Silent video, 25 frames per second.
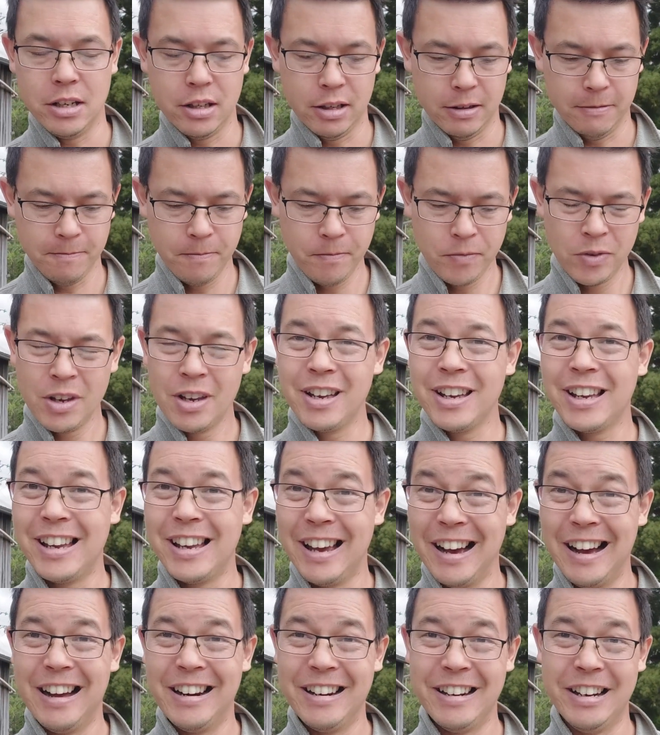and
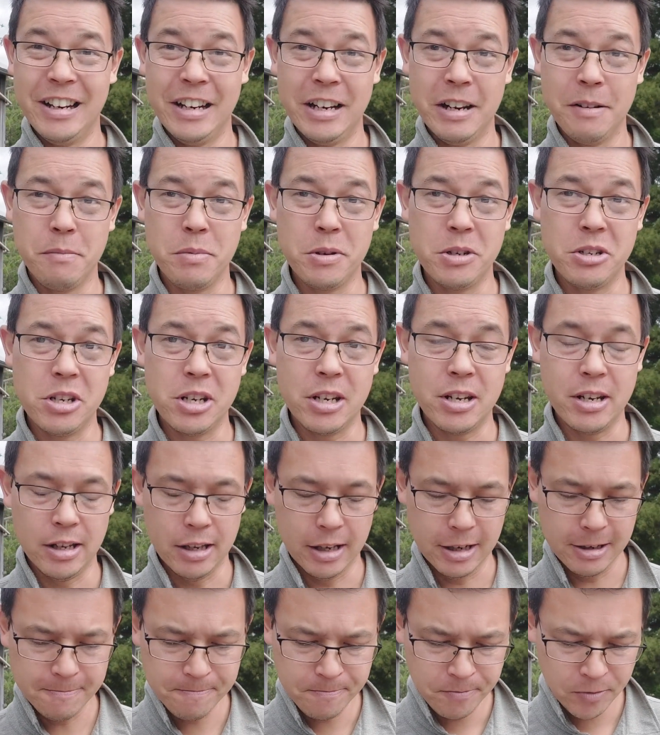gardening in
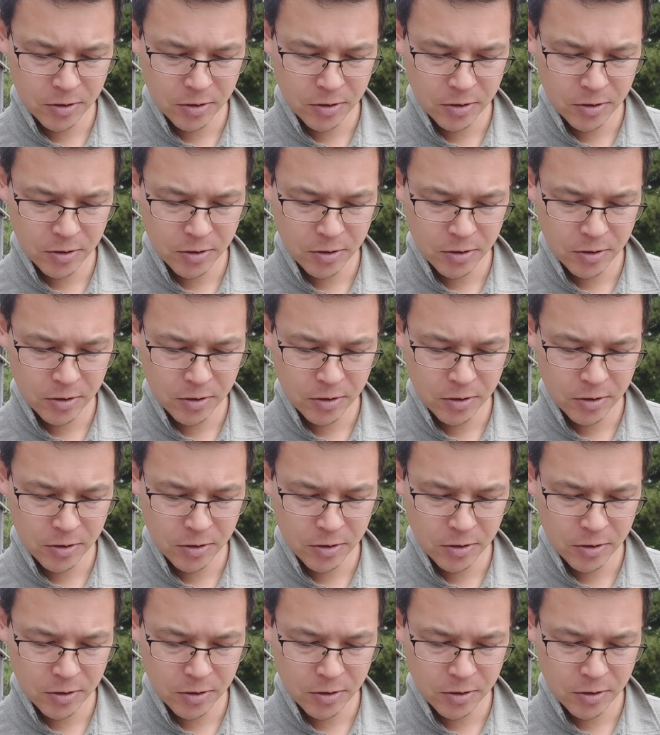particular.